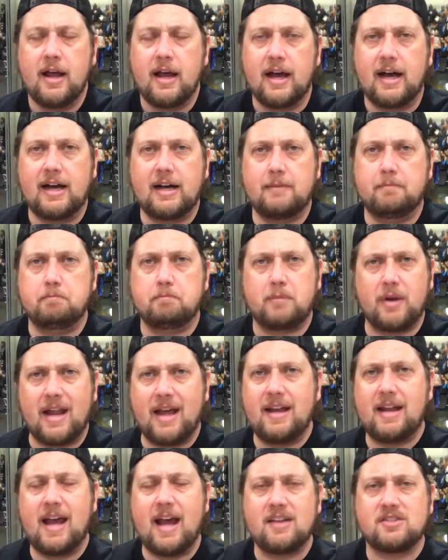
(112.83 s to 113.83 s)
But
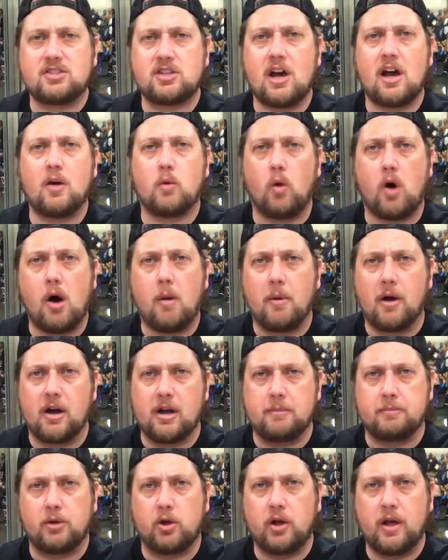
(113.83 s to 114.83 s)
I saw a Walmart
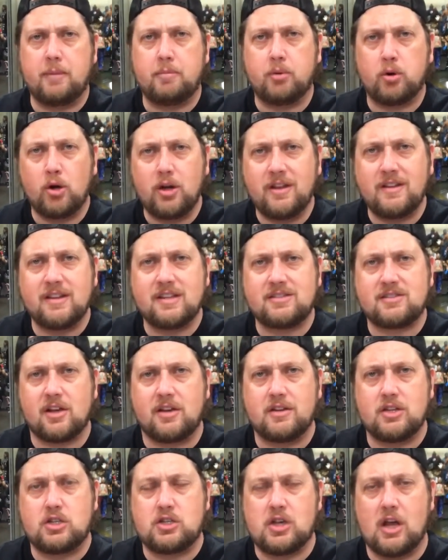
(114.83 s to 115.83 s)
employee putting this on
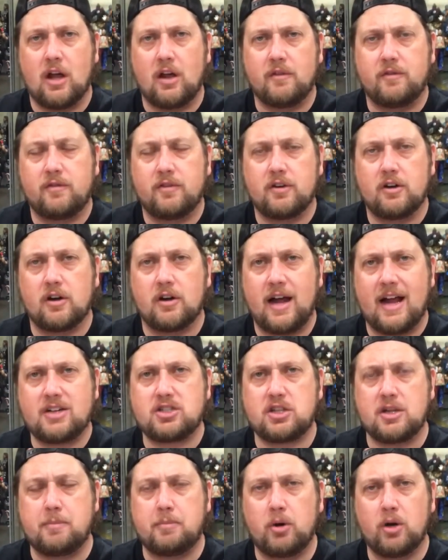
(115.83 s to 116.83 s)
the shelf, or
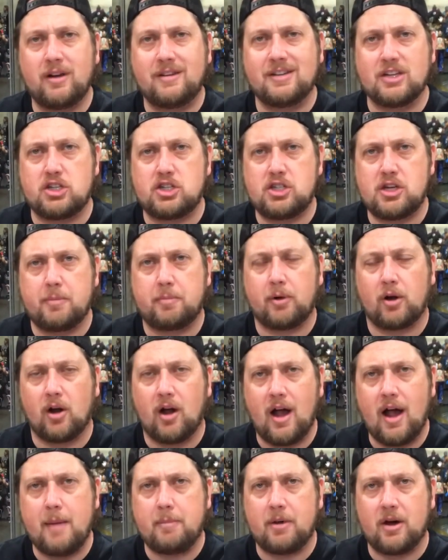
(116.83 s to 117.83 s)
actually putting the shipper
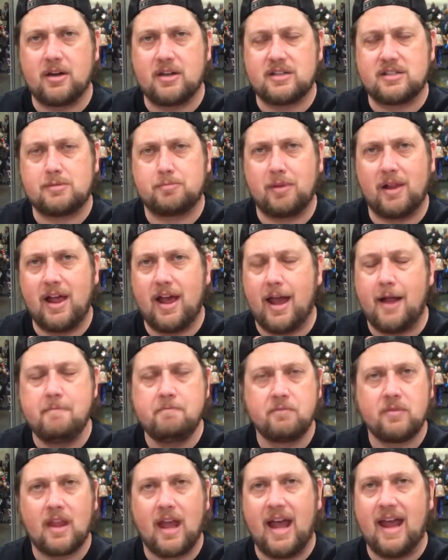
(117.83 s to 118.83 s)
up on display.
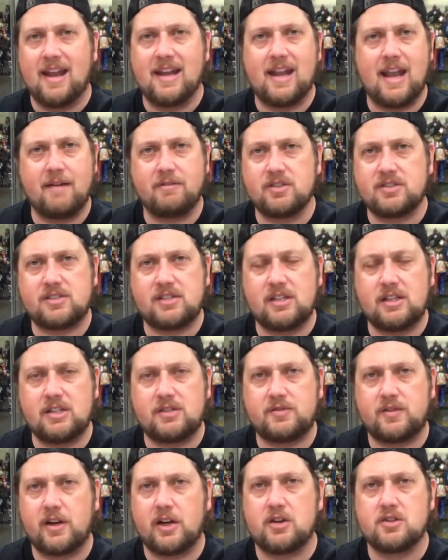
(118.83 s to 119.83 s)
I had never seen these
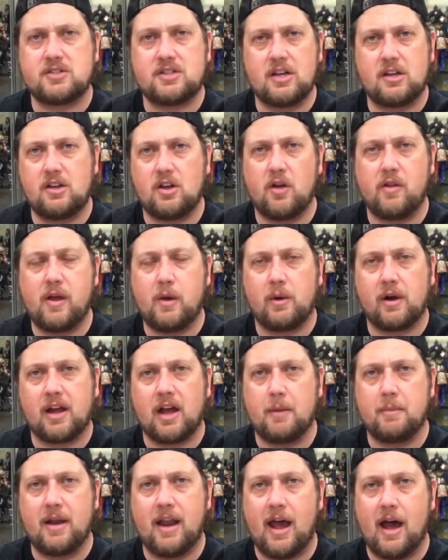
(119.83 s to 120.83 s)
figures, didn't know they were
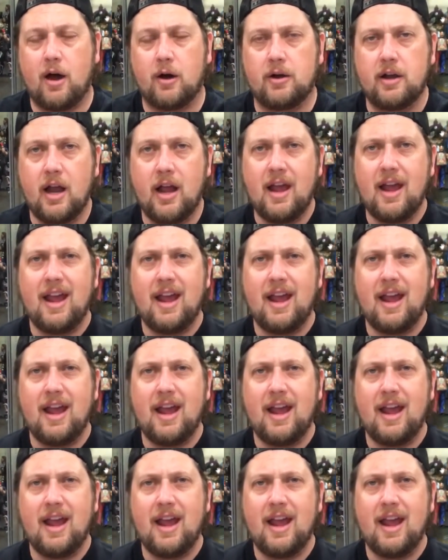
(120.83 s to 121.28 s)
coming out.